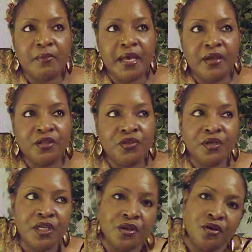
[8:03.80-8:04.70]
about it, you
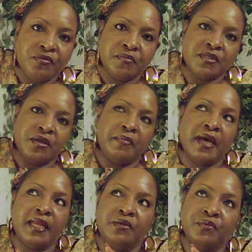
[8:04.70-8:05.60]
can learn from
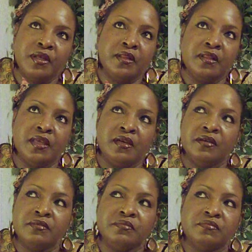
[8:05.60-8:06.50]
somebody whether they're